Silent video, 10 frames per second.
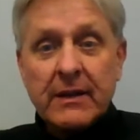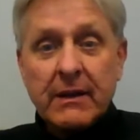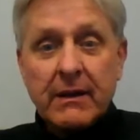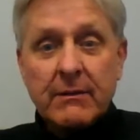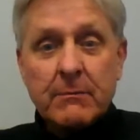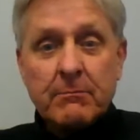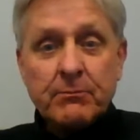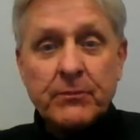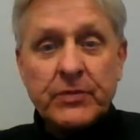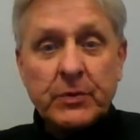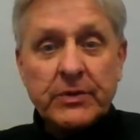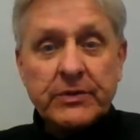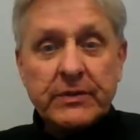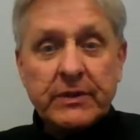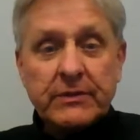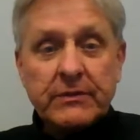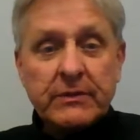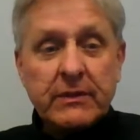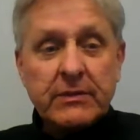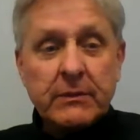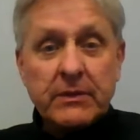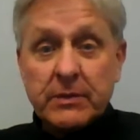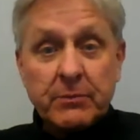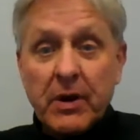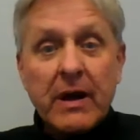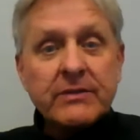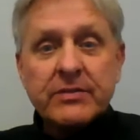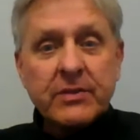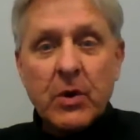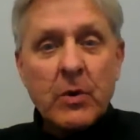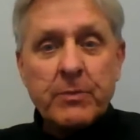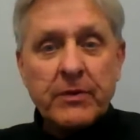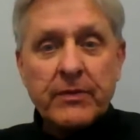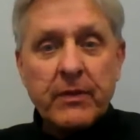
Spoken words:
So it's a broad scope of